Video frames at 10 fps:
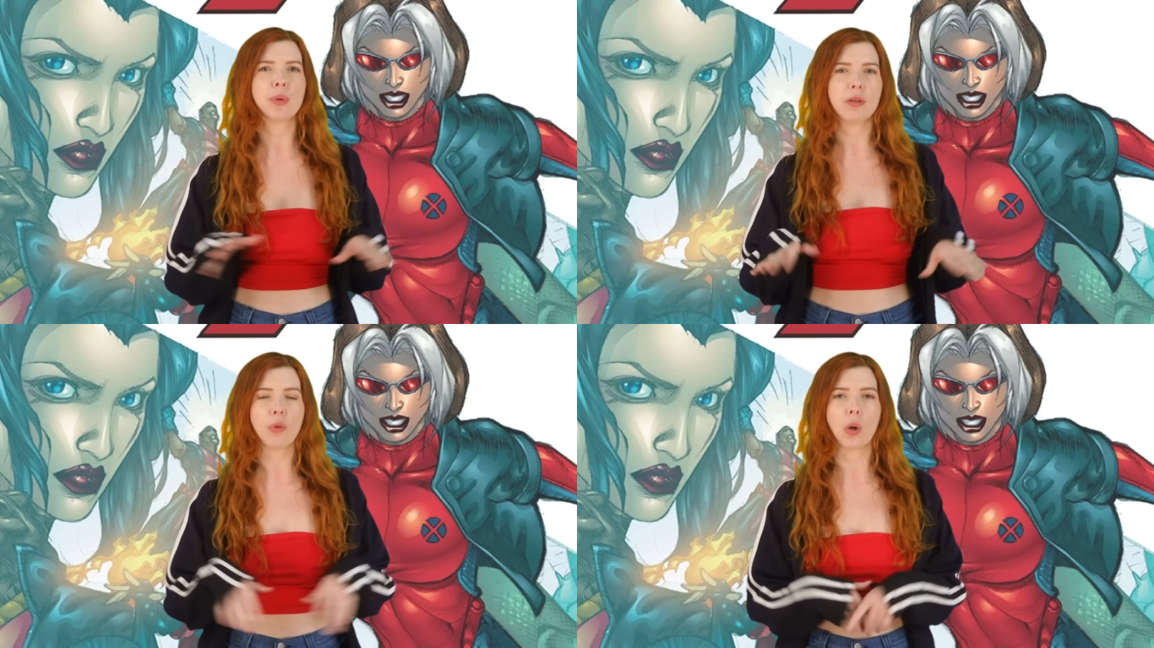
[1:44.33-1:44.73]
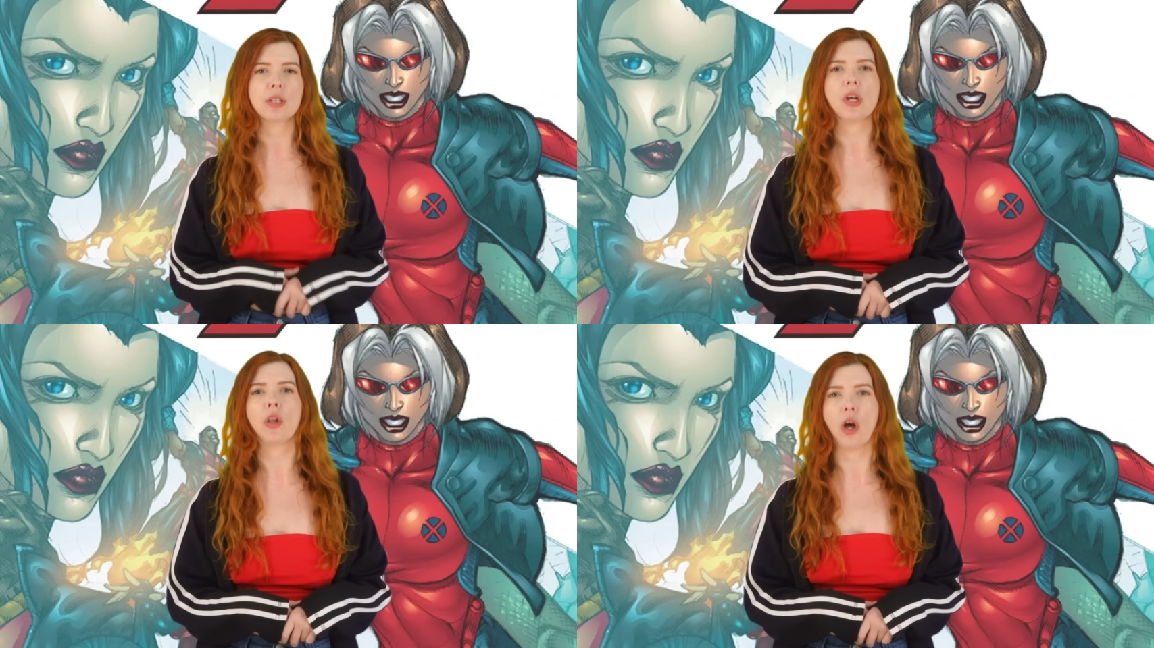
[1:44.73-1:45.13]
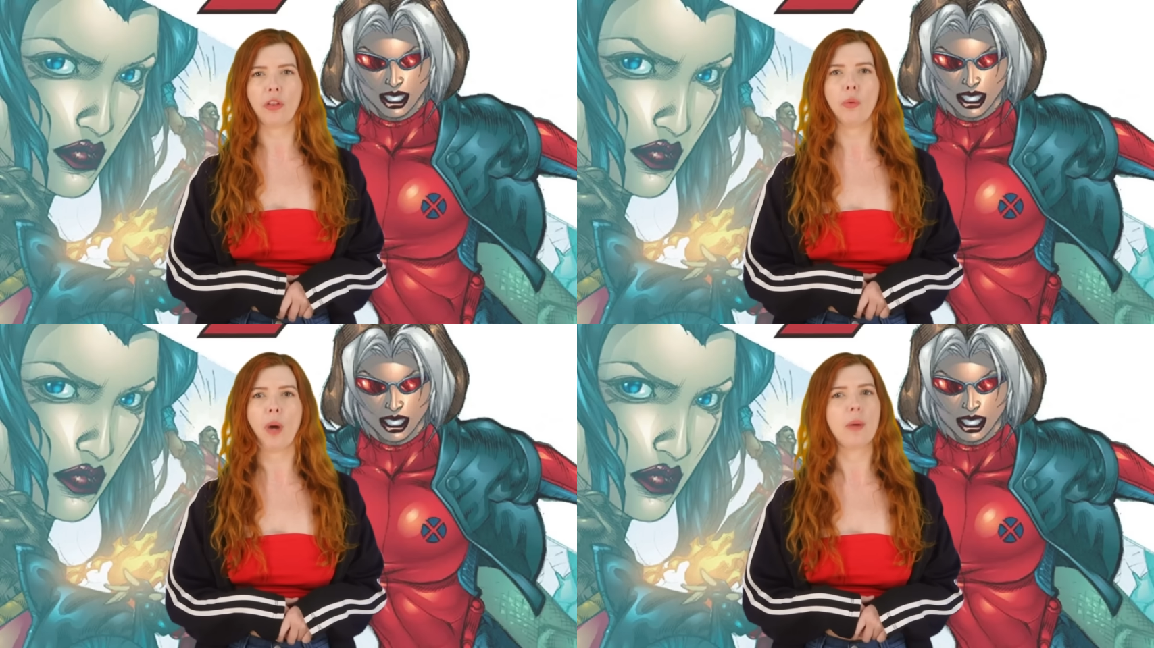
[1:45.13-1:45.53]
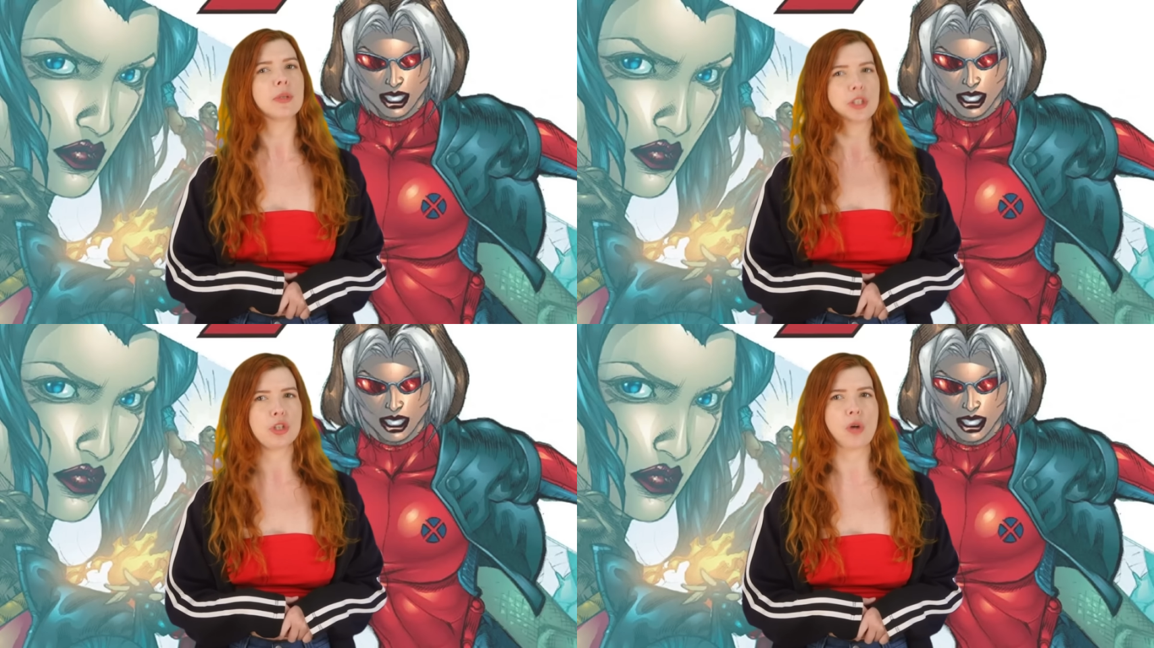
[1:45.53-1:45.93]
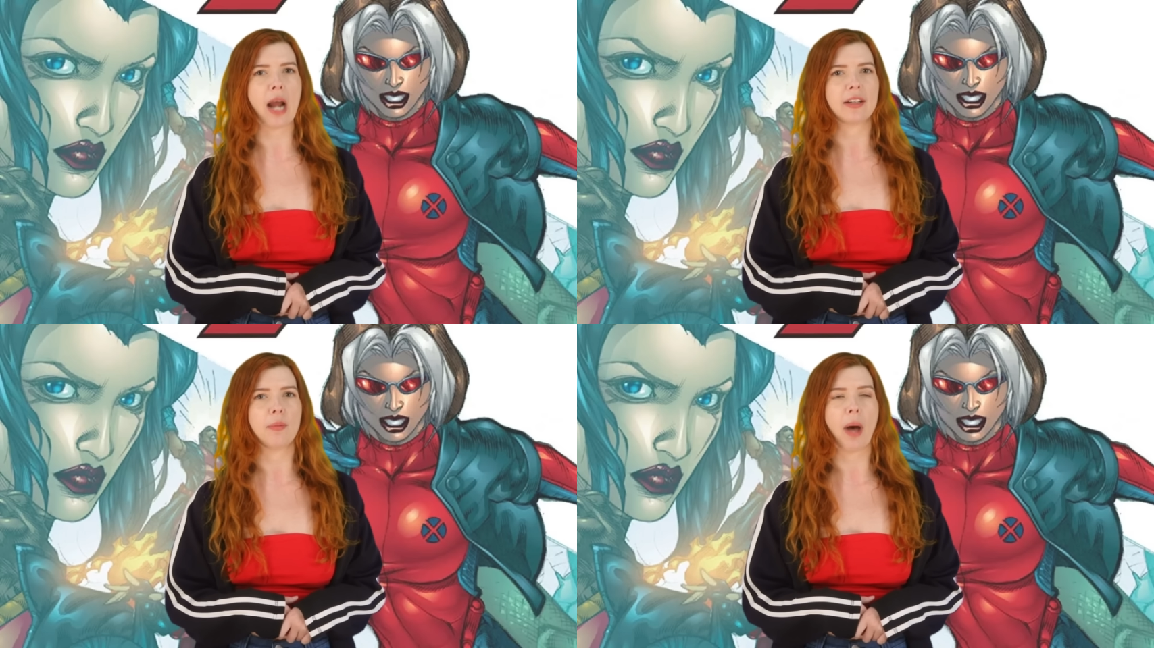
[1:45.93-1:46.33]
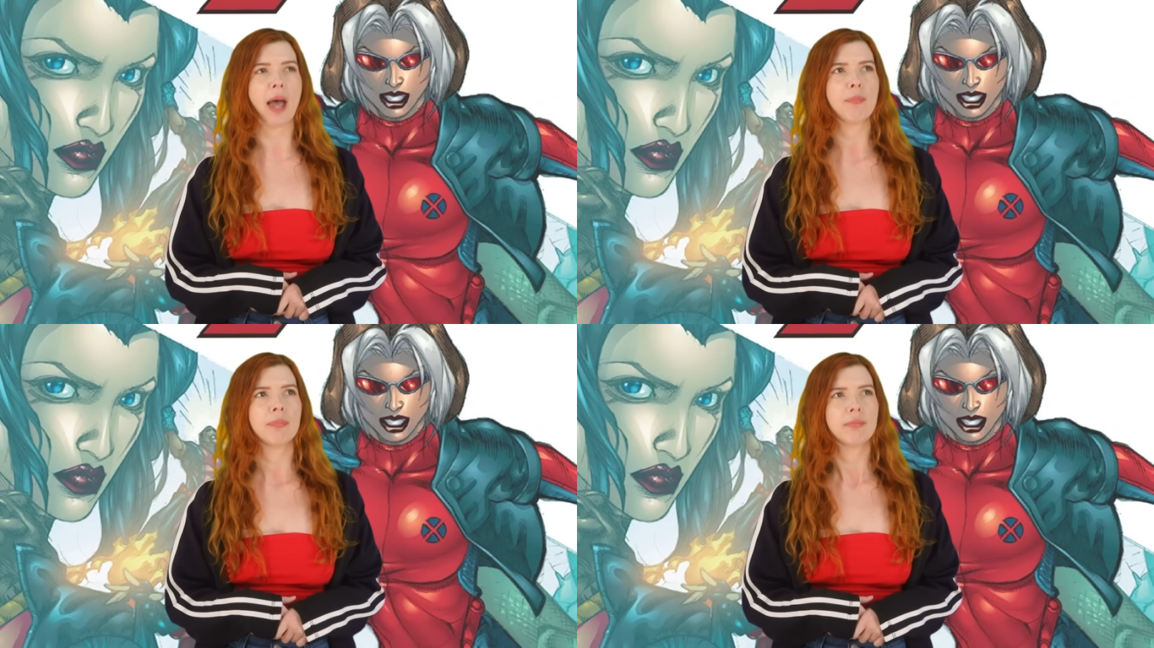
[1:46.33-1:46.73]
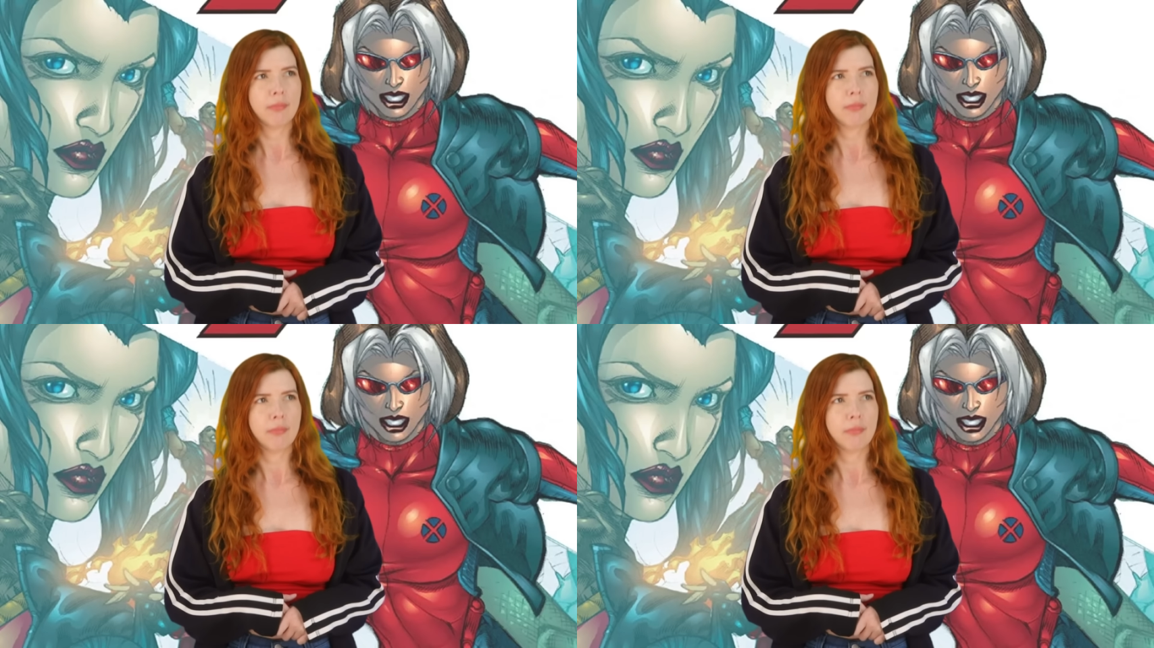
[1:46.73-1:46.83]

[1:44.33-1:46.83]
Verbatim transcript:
Speaker 1: but of course along the way was distracted by